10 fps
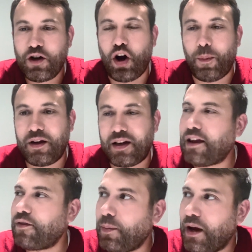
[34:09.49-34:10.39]
copying
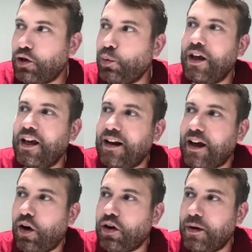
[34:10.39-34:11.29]
text from A to B,
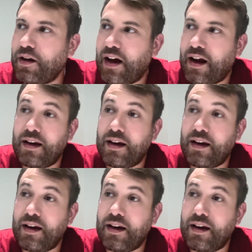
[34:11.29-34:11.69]
like automating that.